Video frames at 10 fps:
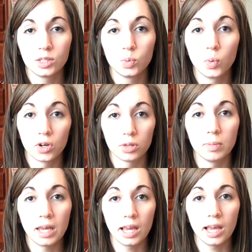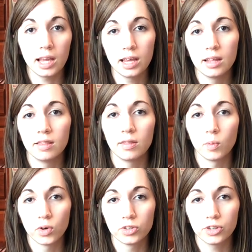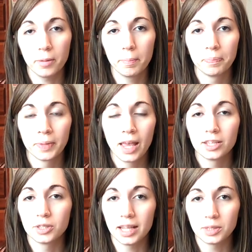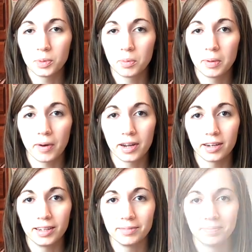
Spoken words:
is worth being in the wardrobe. So that's what we'll be working on.